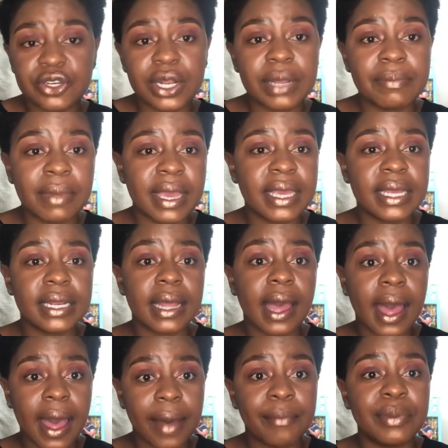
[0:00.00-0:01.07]
make it a
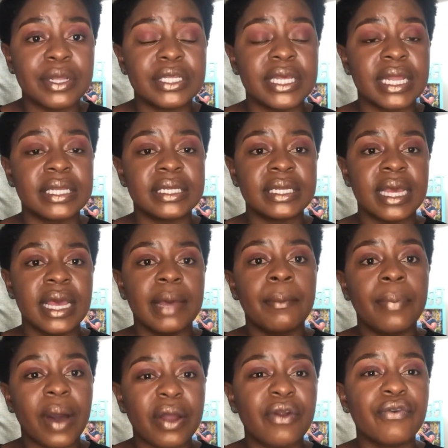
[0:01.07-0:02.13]
habit and
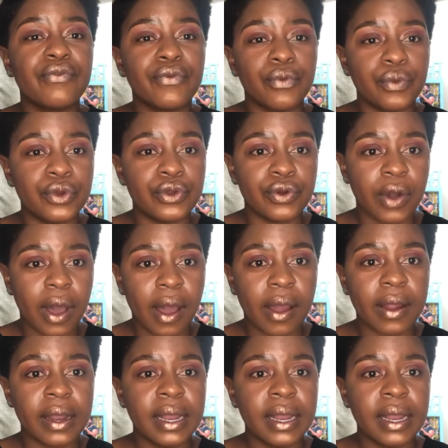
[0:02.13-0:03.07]
part of who you are,